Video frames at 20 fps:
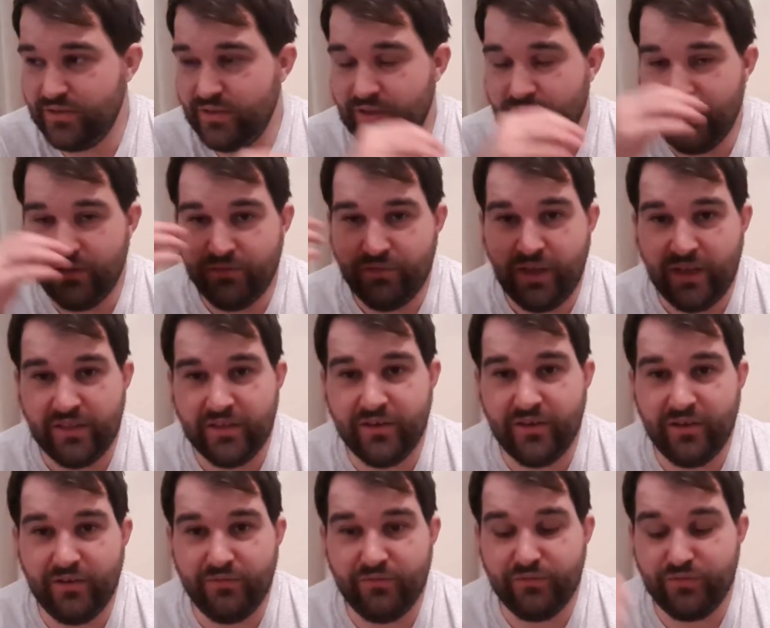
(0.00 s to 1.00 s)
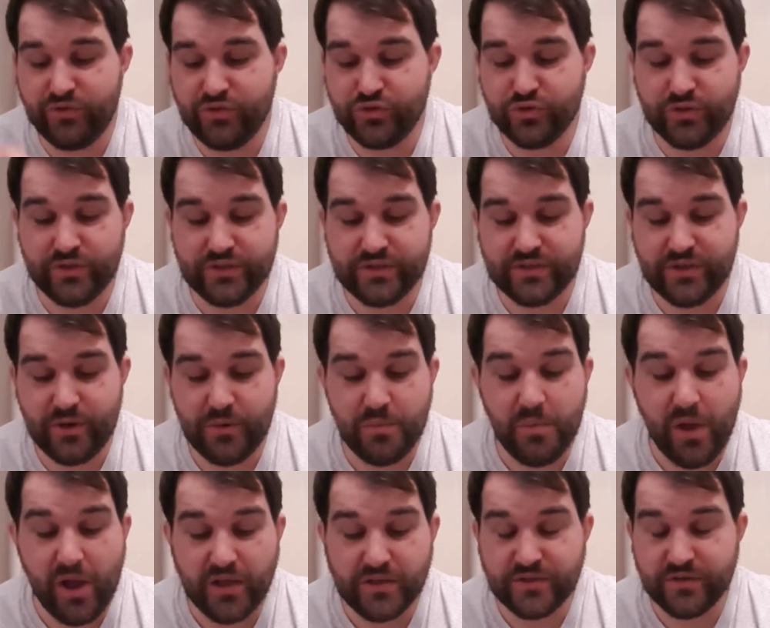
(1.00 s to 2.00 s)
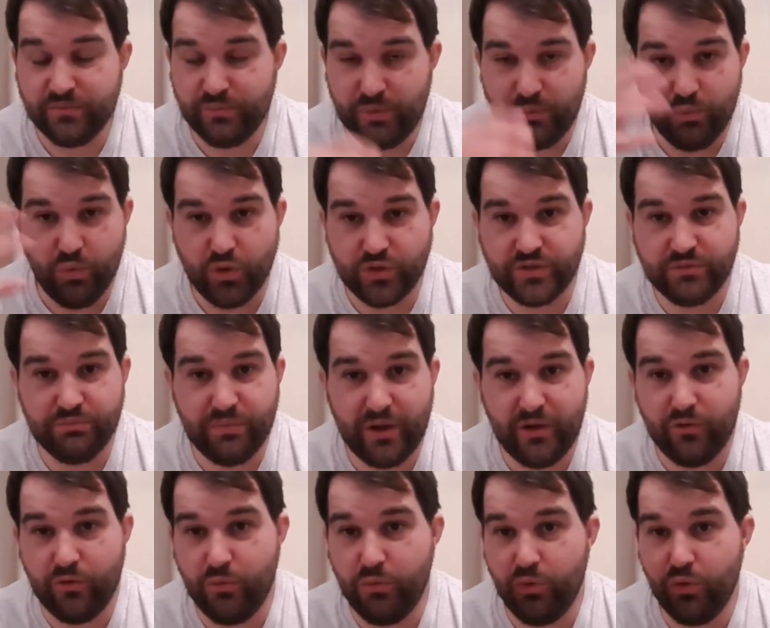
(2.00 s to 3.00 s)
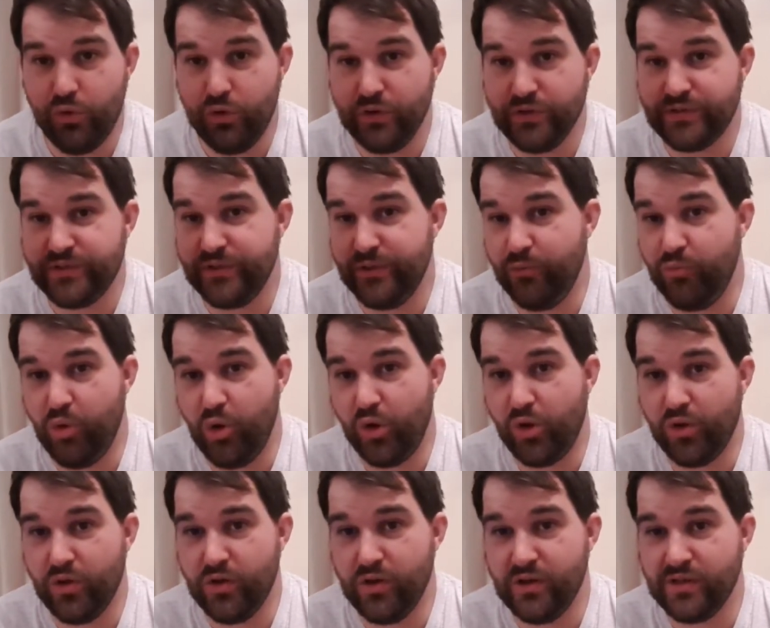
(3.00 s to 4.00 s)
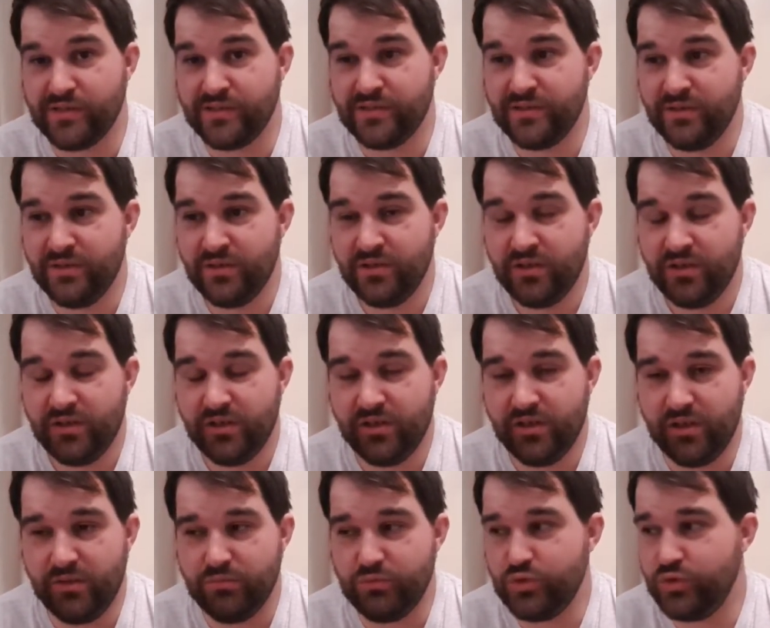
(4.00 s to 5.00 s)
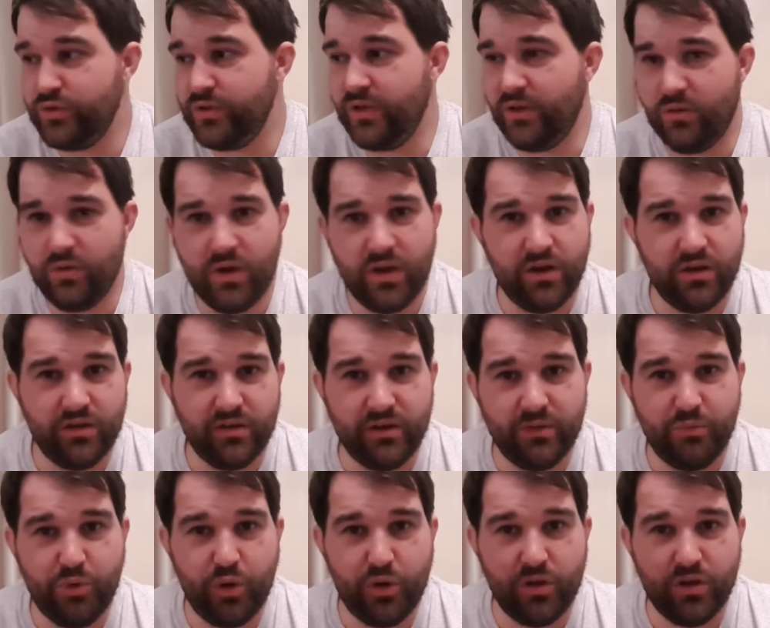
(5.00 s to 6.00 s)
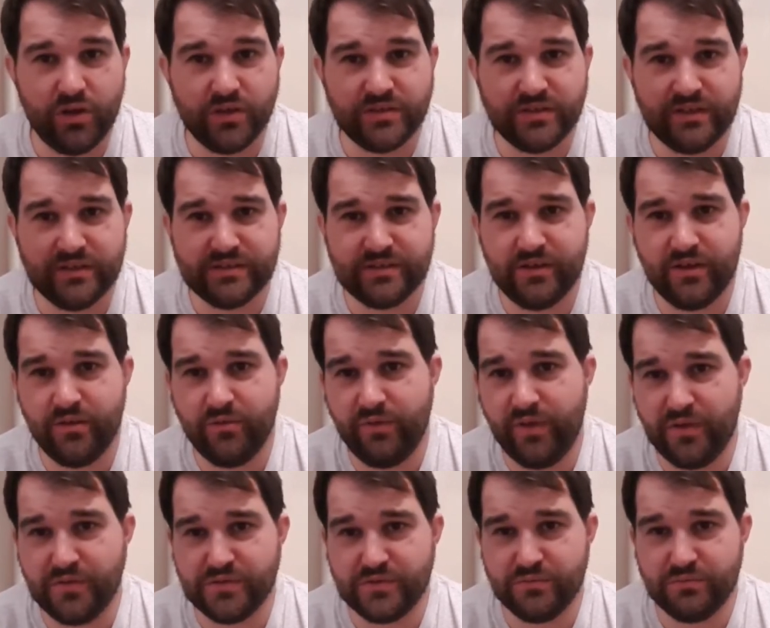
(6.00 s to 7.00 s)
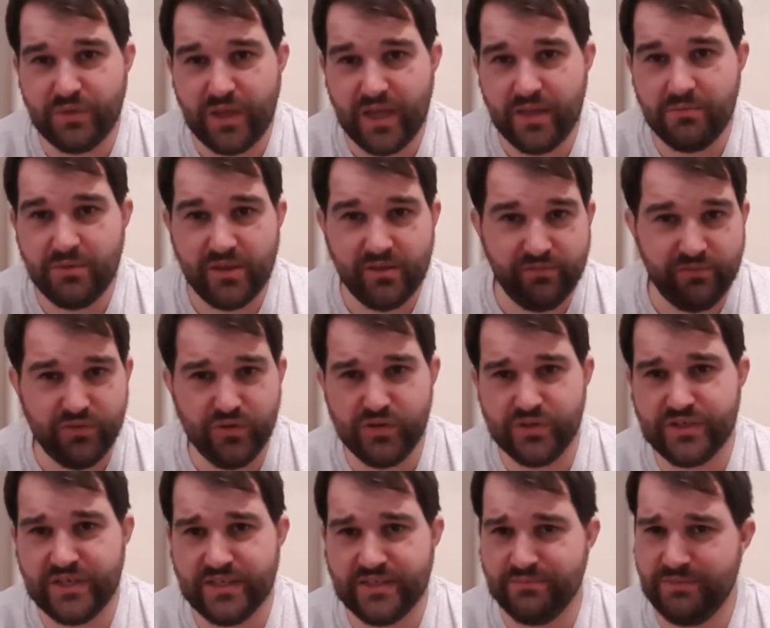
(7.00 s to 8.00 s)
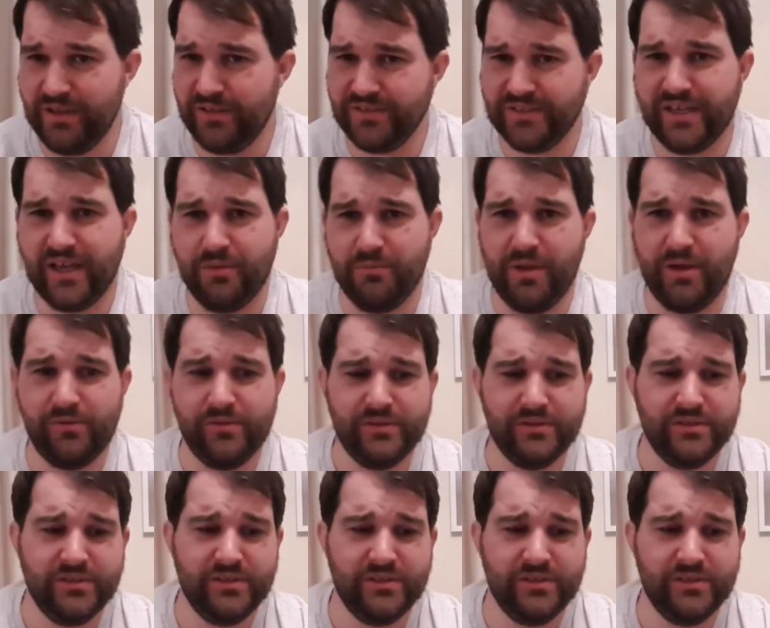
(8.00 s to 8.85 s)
In the fact that I've enjoyed it so much, I've been watching battle reports and a podcast. Joined in quite a lot in the podcast last night of Hellstorm Gaming. If you've not checked him out, check him out.